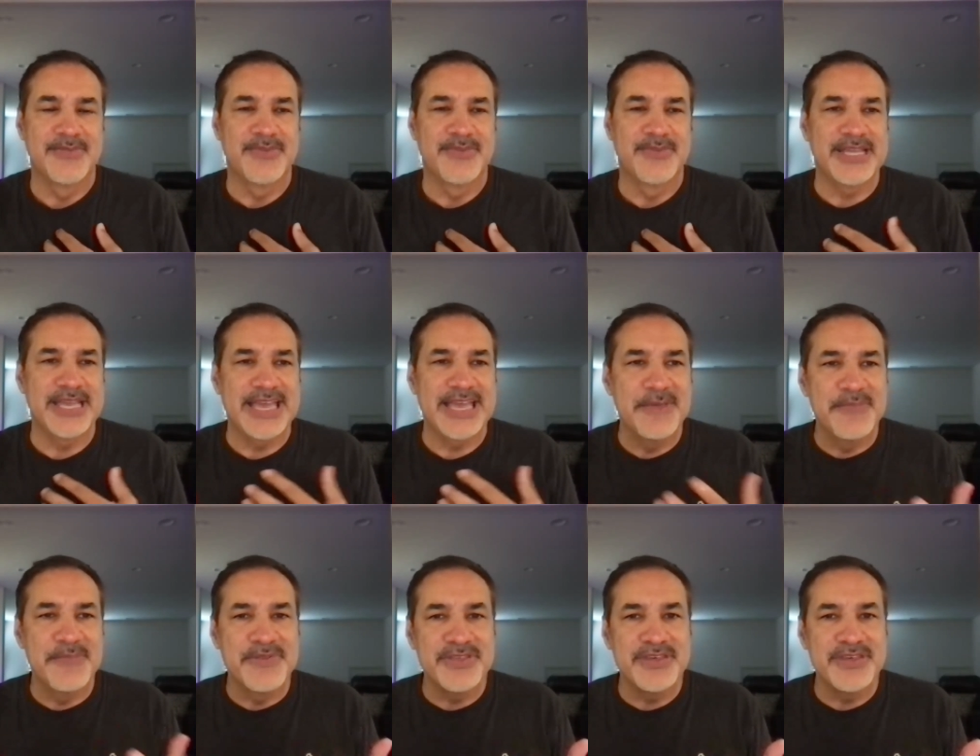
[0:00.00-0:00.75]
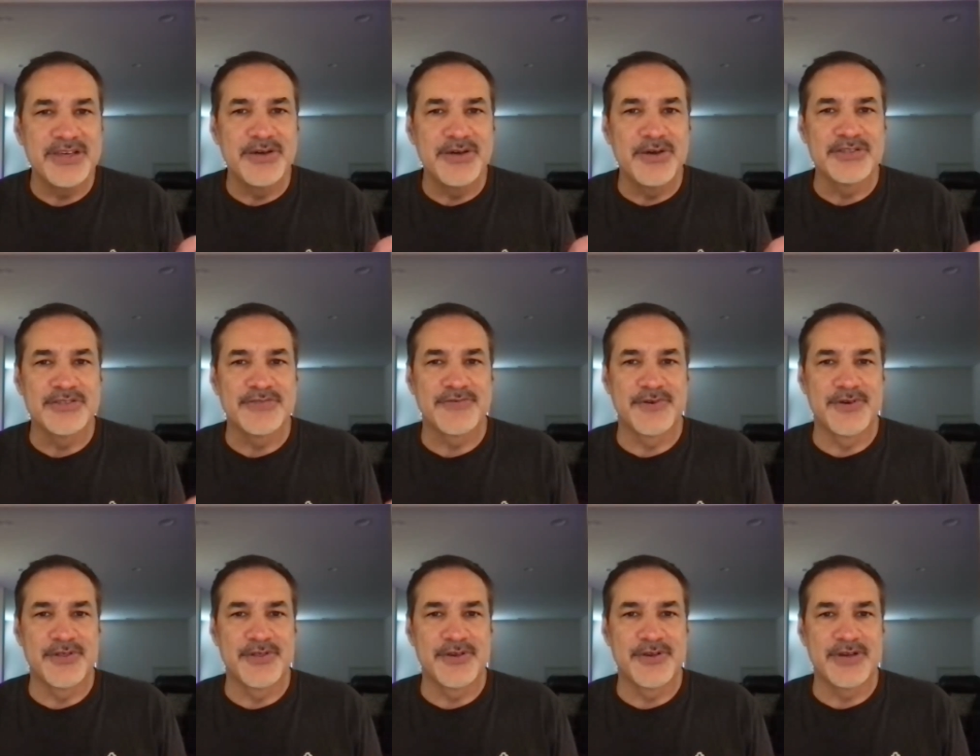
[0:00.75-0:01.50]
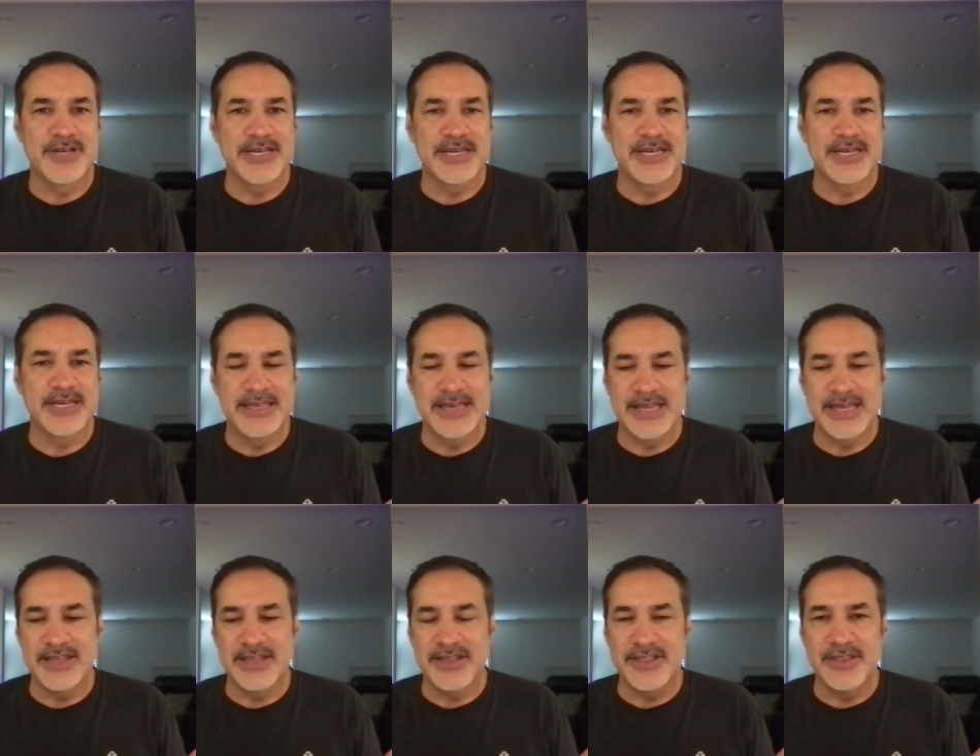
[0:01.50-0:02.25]
But empathy goes further in
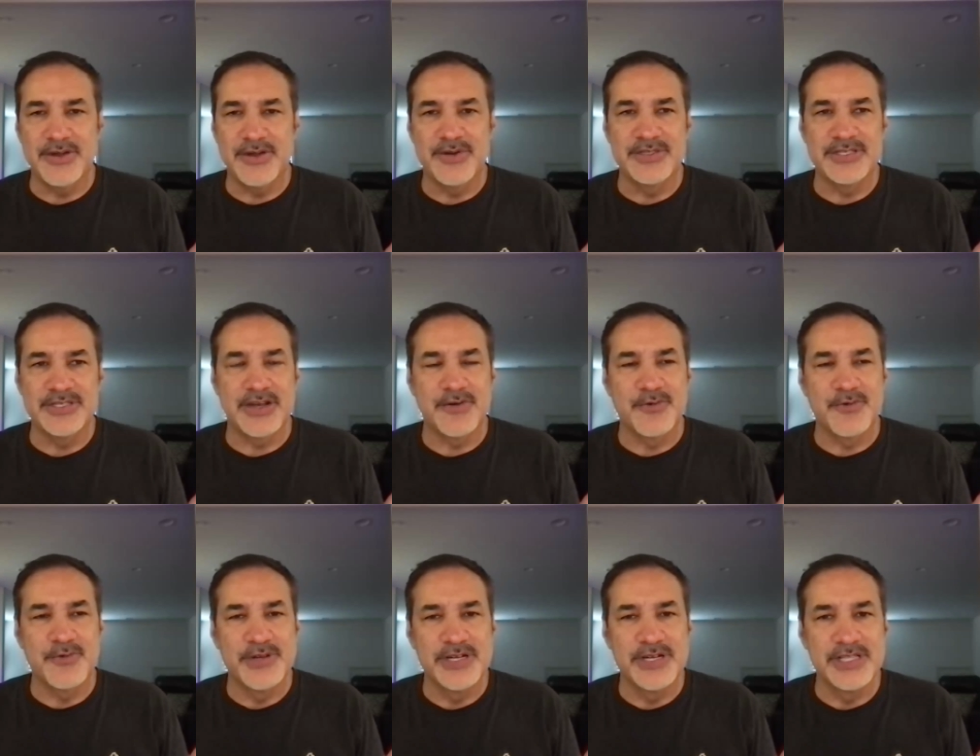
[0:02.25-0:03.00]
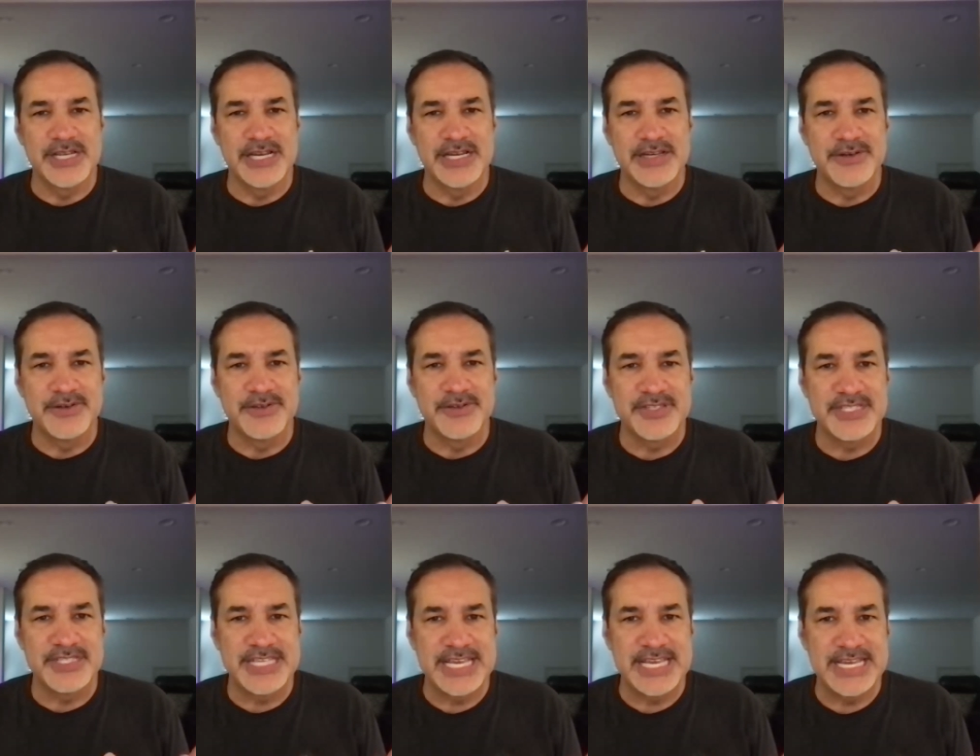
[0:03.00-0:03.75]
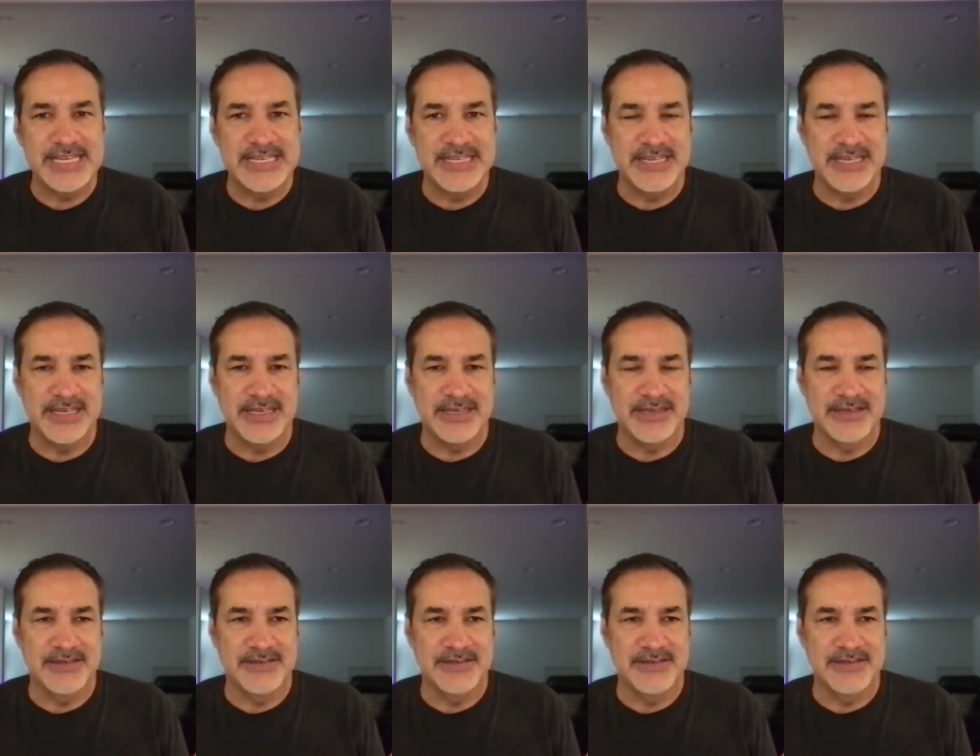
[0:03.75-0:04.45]
that there is a real understanding